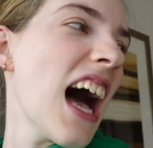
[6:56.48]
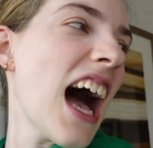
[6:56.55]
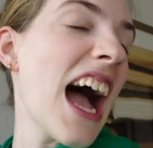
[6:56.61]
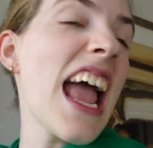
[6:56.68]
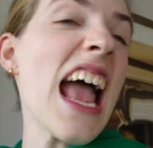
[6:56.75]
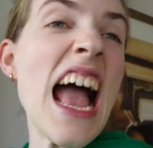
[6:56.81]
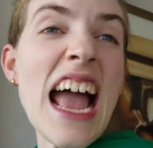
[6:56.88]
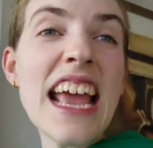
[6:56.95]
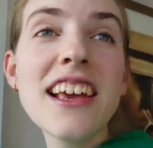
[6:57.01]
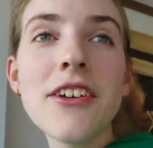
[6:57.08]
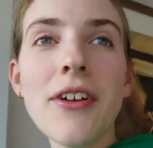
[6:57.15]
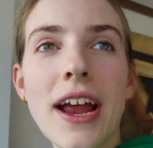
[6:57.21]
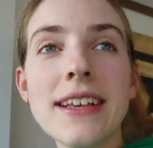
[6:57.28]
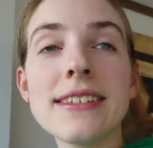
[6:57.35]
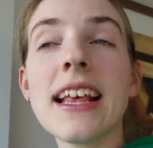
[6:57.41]
I hate
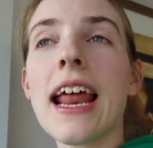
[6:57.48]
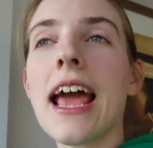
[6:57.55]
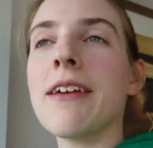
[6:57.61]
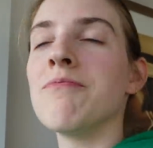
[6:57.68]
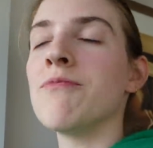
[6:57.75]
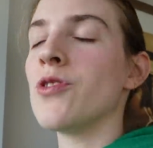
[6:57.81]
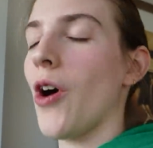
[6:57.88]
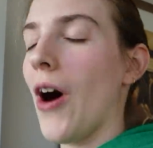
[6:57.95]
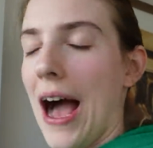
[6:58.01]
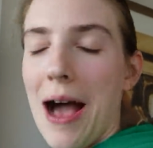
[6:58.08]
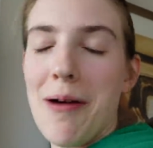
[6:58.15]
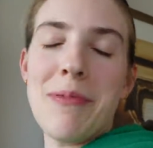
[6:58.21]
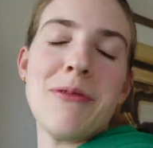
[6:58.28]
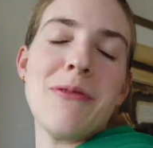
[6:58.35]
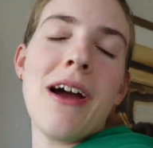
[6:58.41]
Grace and I'm not
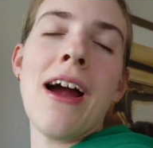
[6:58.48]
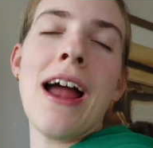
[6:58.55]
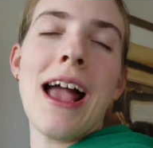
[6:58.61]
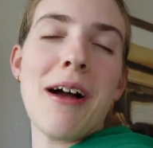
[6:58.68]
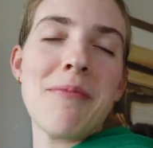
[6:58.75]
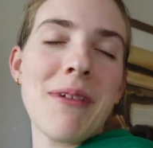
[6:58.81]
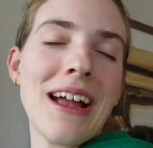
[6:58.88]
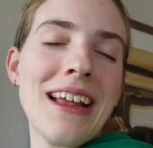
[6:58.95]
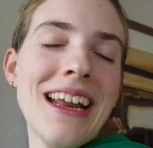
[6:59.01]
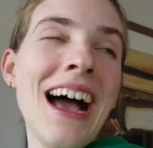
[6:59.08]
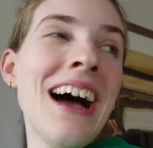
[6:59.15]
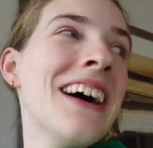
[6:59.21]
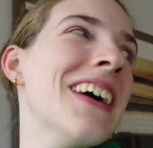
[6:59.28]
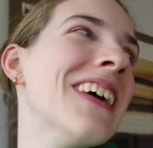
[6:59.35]
happy where I am right now.